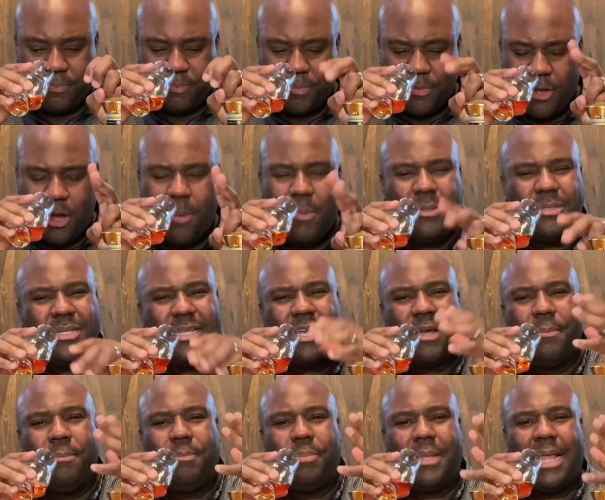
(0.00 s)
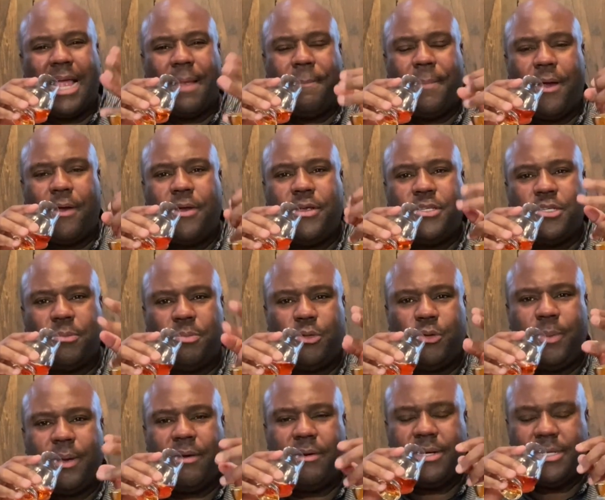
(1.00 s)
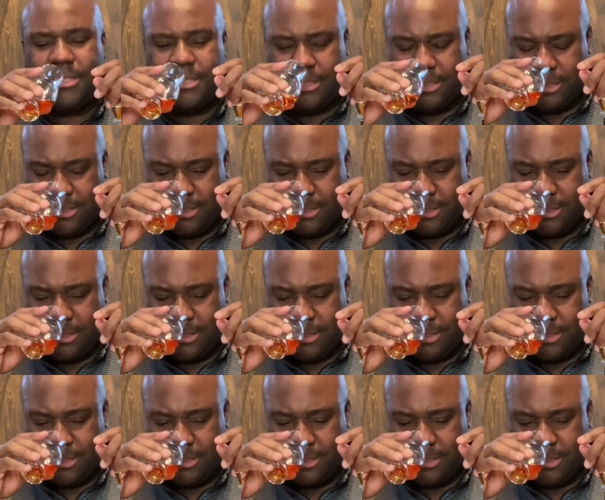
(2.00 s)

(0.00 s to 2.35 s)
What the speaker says: almost like a blackberries or blueberries.